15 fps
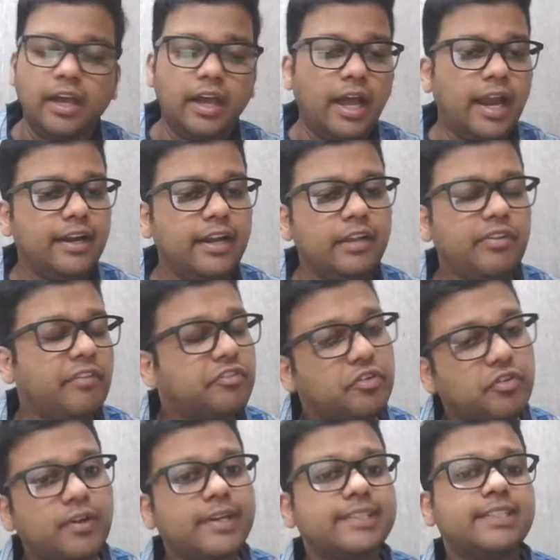And then we have to
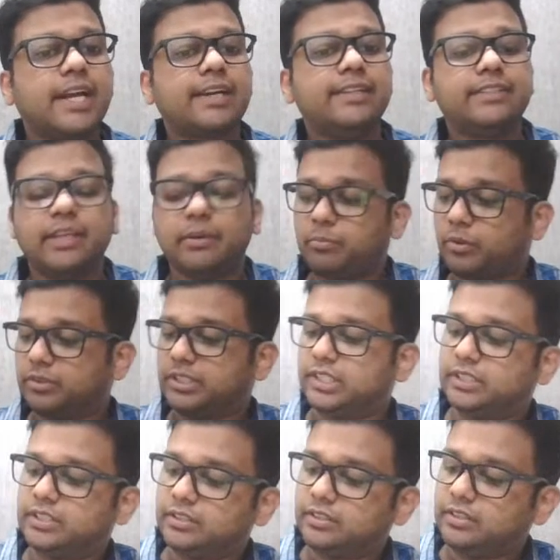follow exactly same
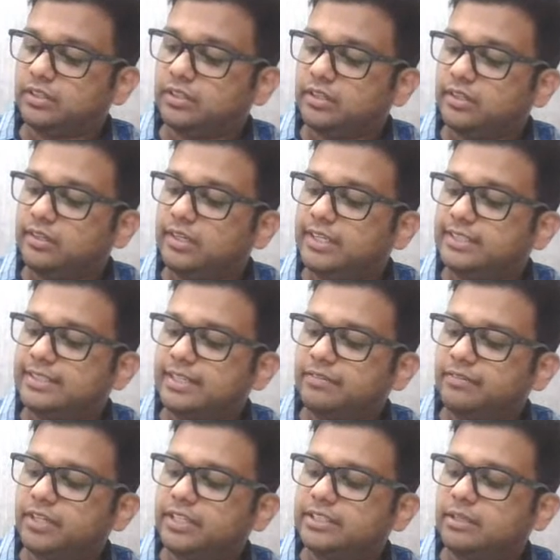process. Let's take
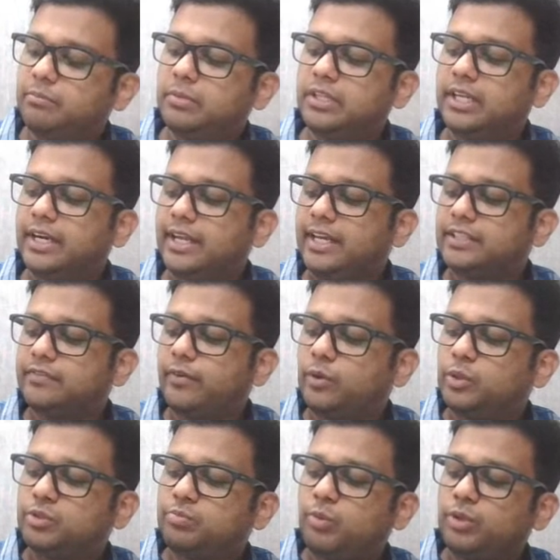one example that x
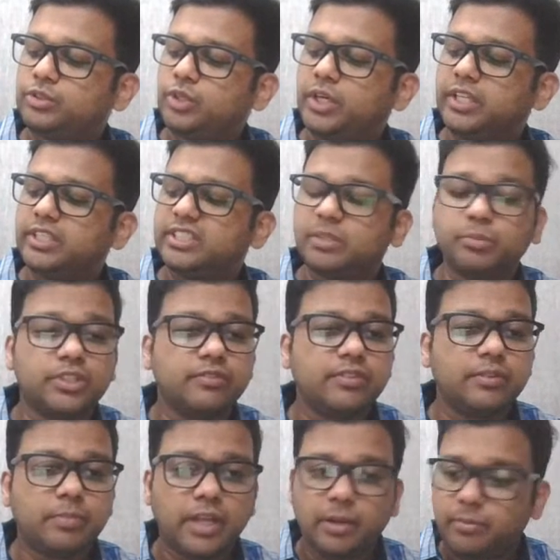follows Poisson distribution
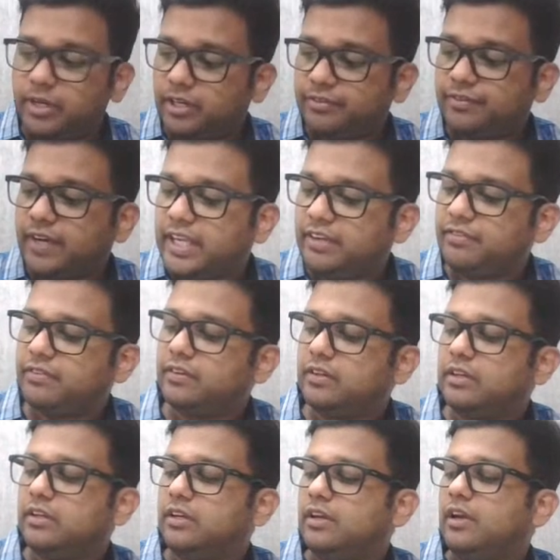with parameter 5.
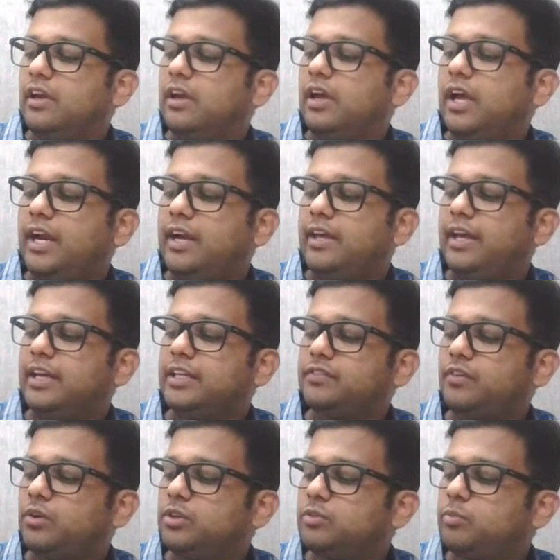and X
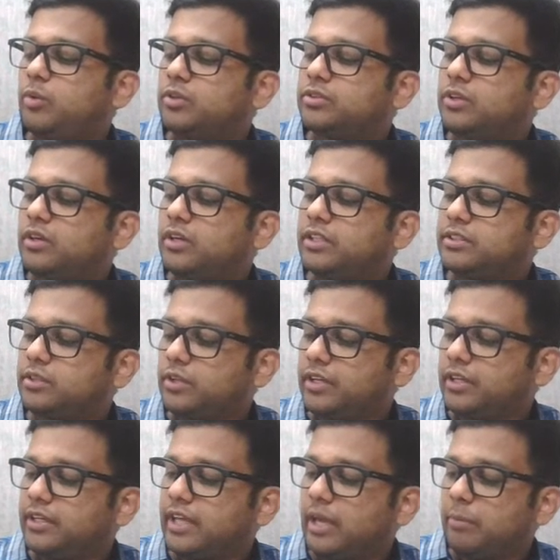follows Poisson
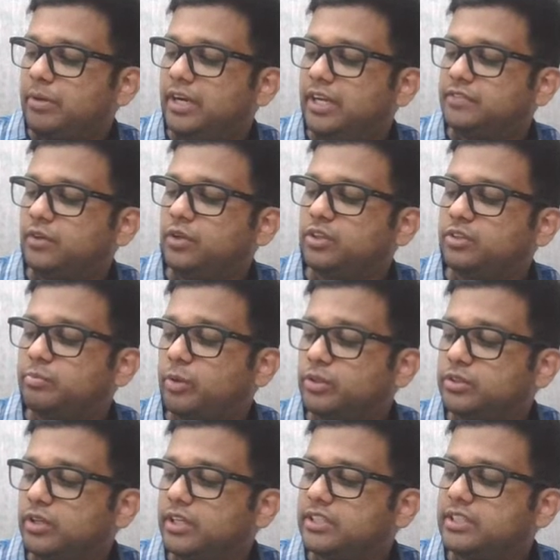capital X follows
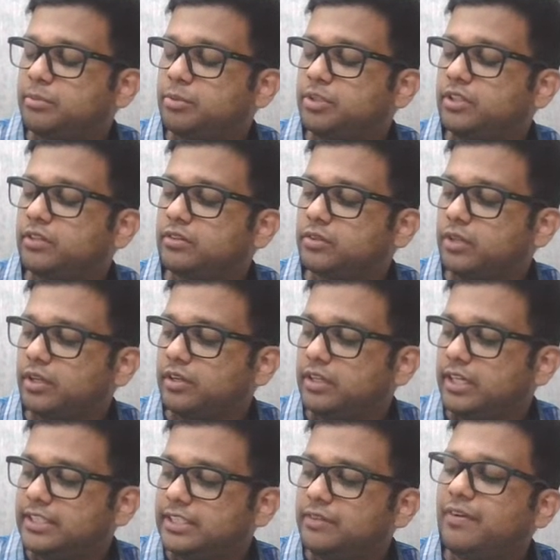Poisson distribution,
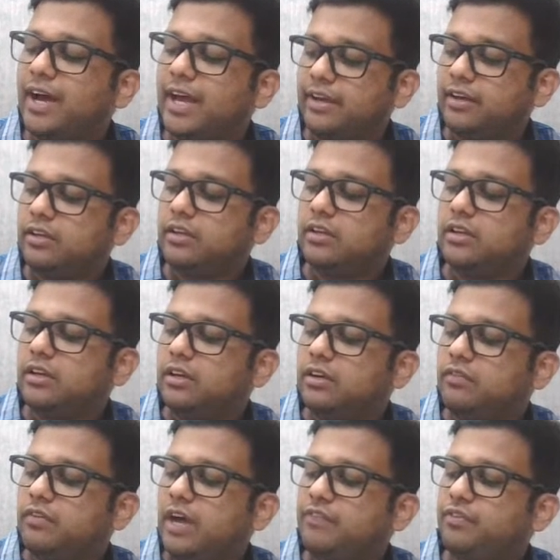let's say
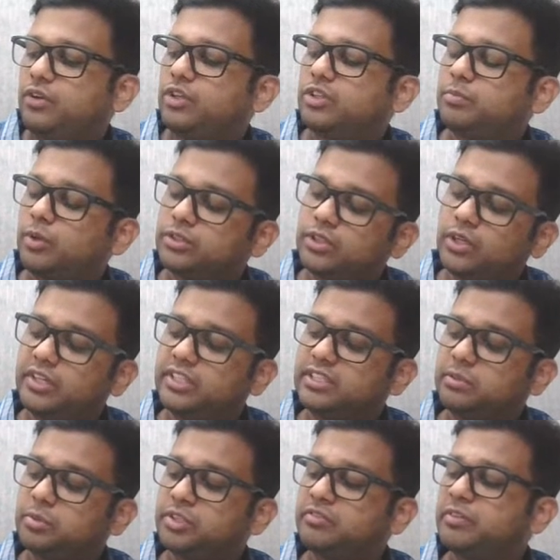Y follows Poisson
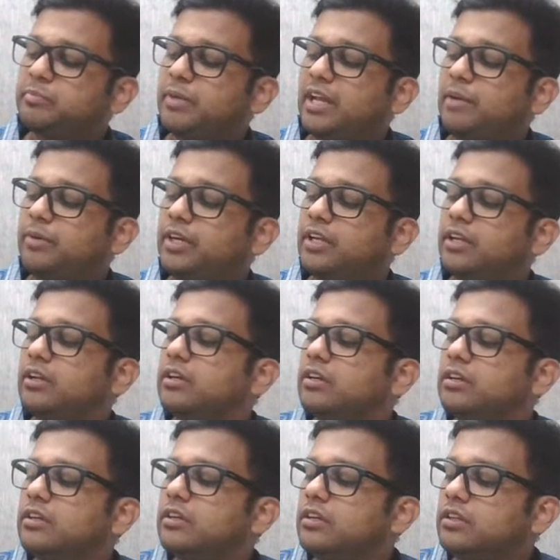distribution with parameter
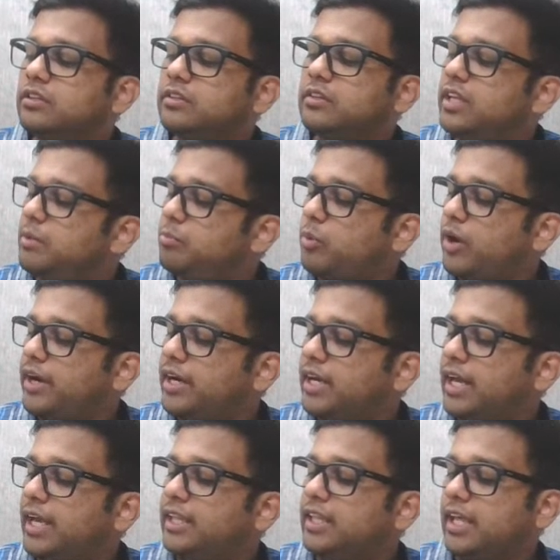
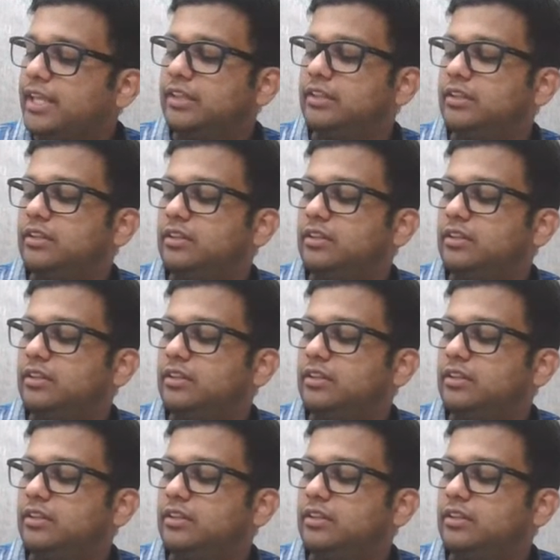3.99.